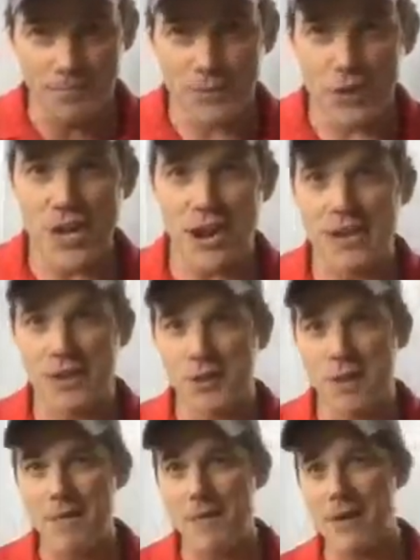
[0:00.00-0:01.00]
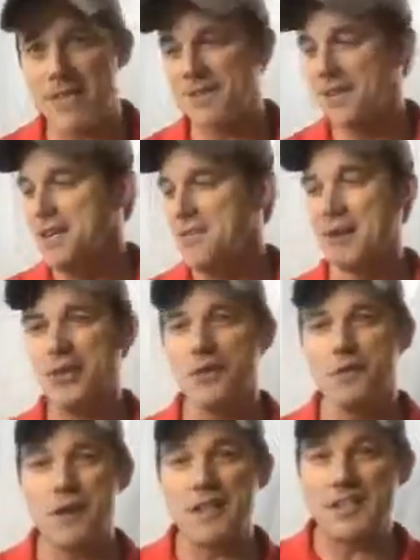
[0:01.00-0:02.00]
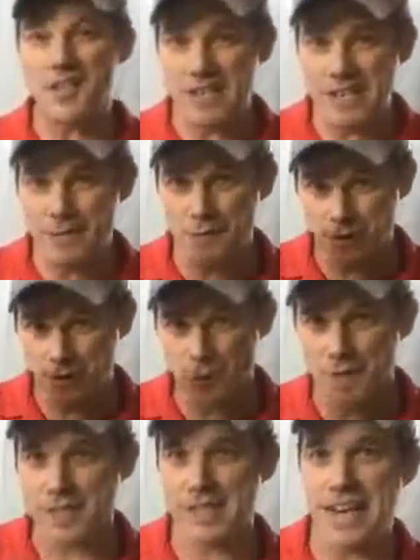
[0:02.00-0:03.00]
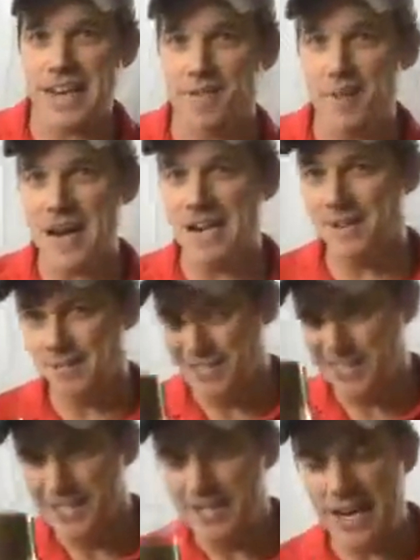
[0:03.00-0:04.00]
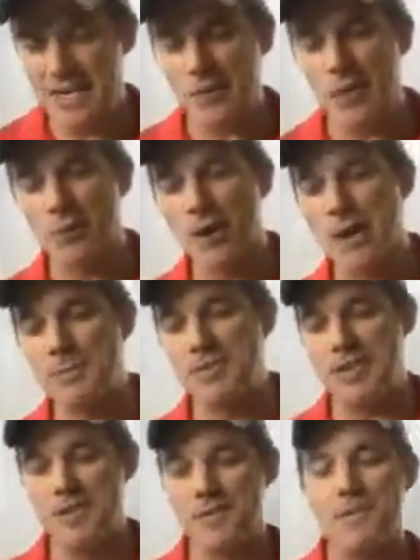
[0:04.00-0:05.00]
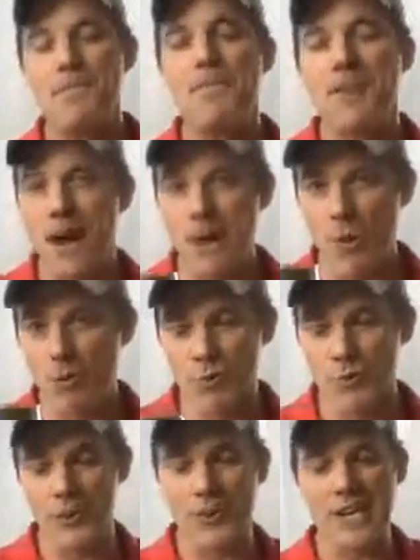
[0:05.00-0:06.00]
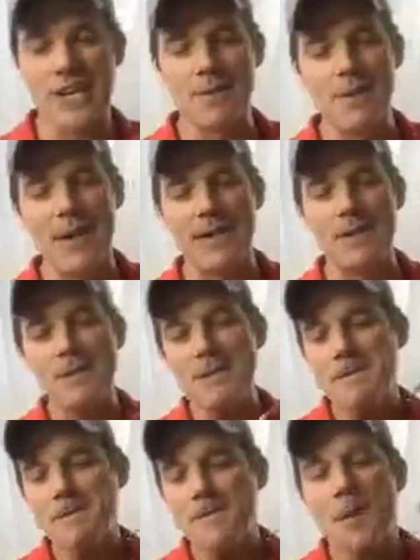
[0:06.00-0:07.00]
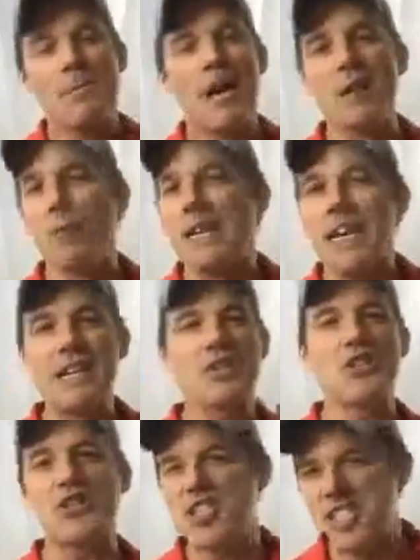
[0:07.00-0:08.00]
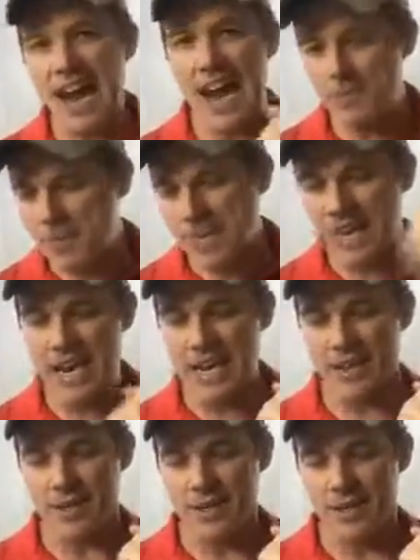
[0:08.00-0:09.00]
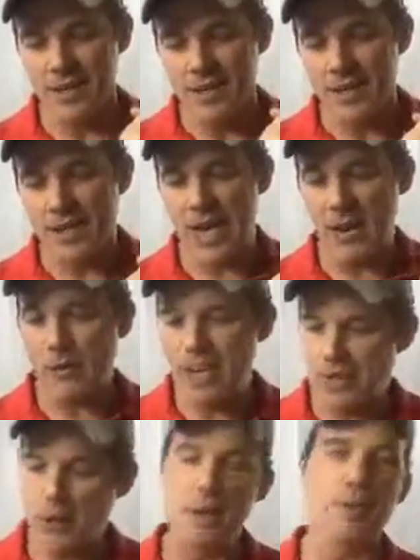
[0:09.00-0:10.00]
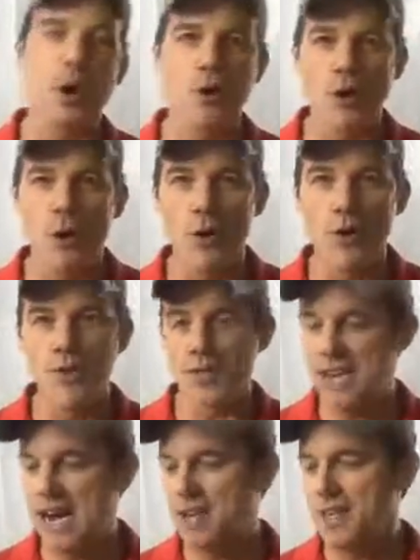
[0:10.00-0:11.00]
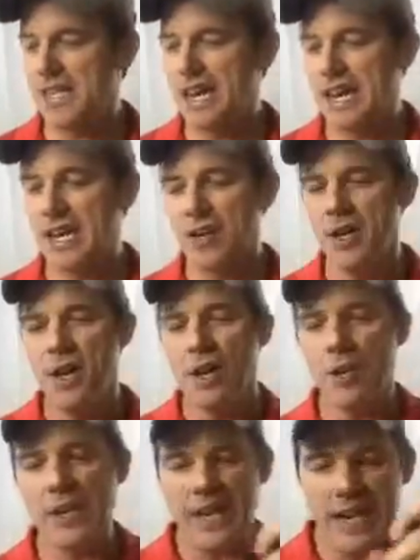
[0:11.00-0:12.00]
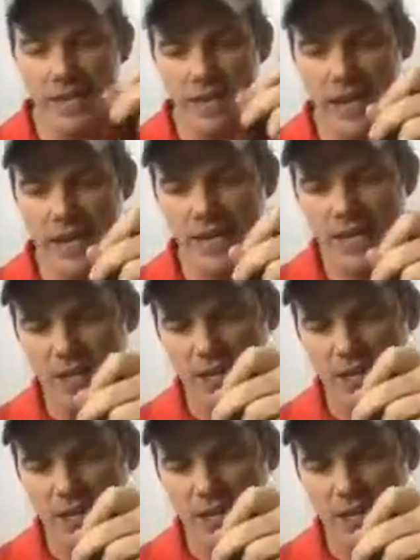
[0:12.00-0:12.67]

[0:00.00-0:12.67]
shout out to my good friend Steve for the can of paint. Thanks for the prop, Steve. I won't ruin your can of paint. But we can't just stab the can, okay? We can't try to poke a hole in the side of the can. We can't like